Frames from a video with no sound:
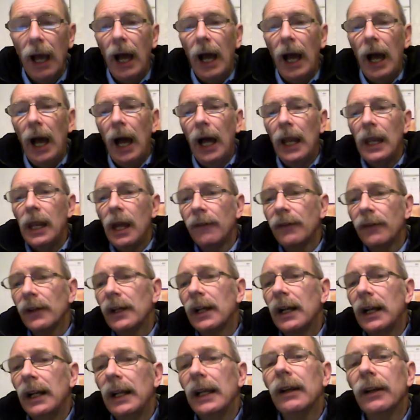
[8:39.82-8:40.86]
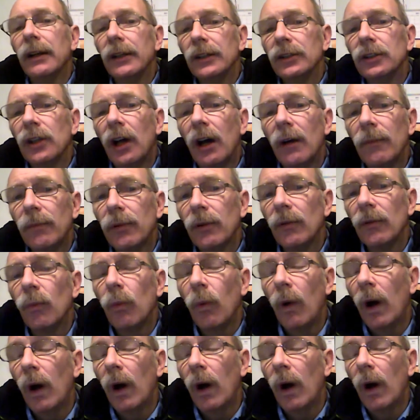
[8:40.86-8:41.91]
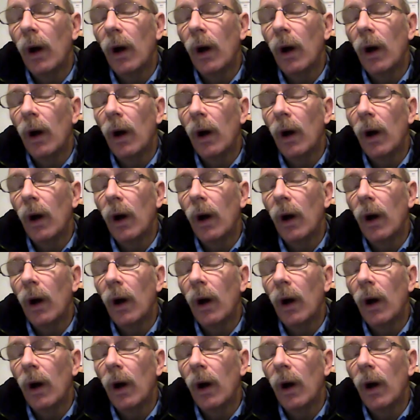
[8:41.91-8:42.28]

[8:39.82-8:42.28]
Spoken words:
Another clear example of why one could